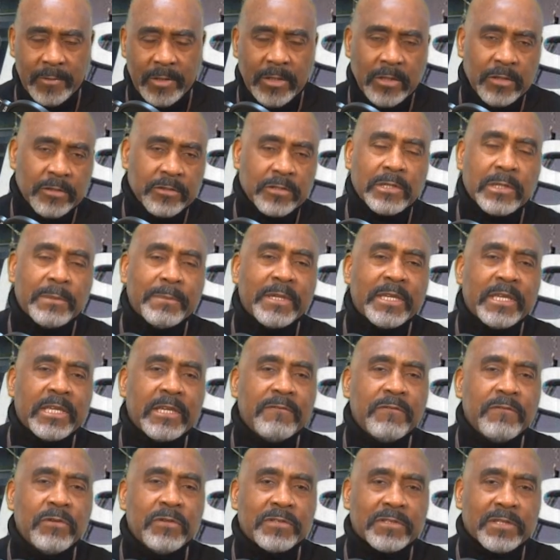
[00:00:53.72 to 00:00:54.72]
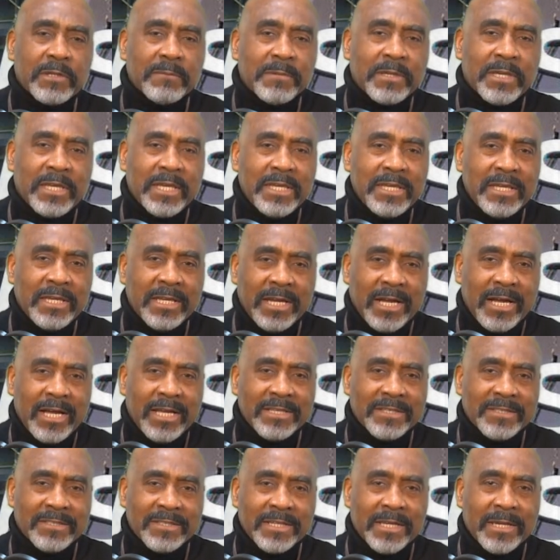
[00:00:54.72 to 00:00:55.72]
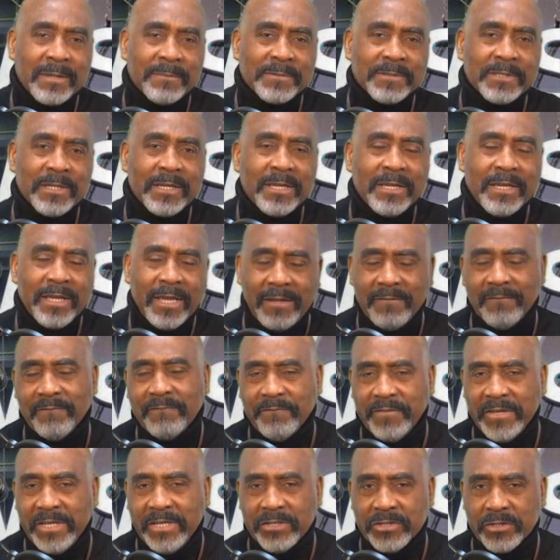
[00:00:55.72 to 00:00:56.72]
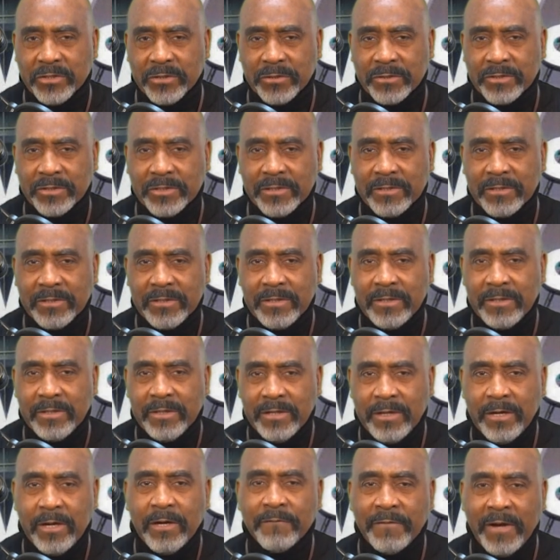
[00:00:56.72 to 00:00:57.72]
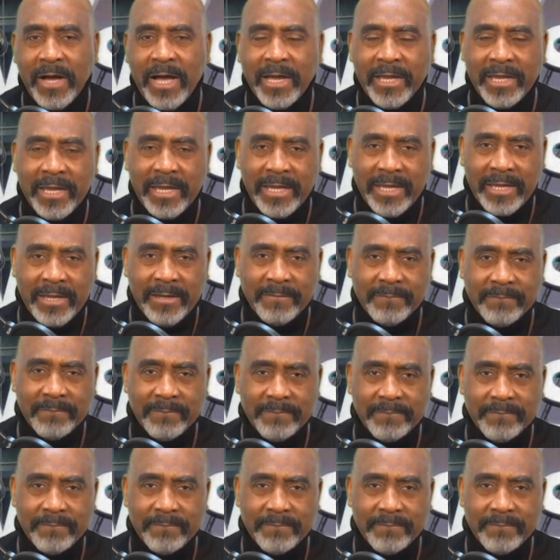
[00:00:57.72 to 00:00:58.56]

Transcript: So let me give you some key concepts and features of IAM.